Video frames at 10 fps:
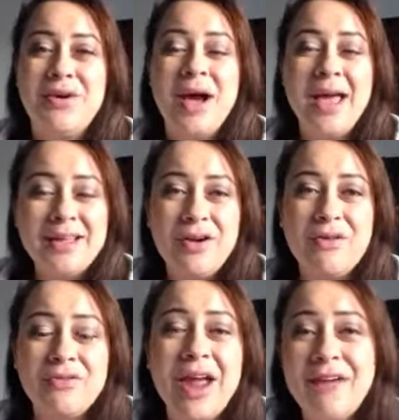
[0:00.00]
I go
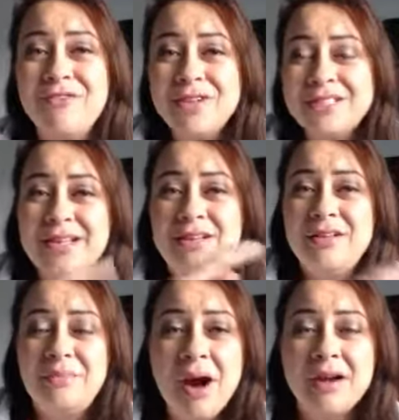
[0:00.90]
over every
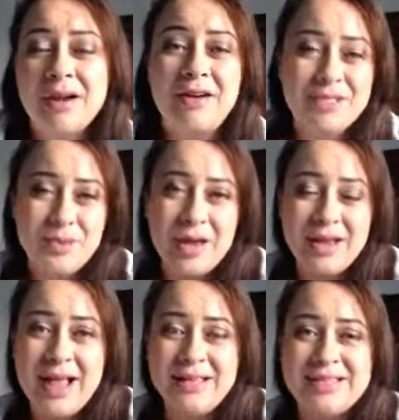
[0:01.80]
single part of a SWOT
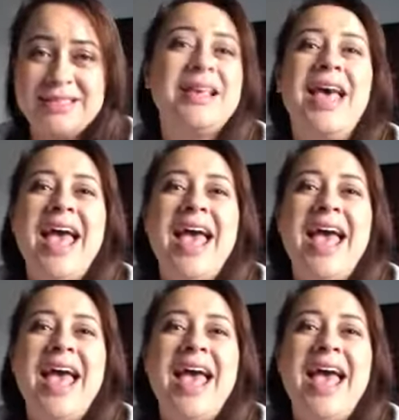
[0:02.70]
analysis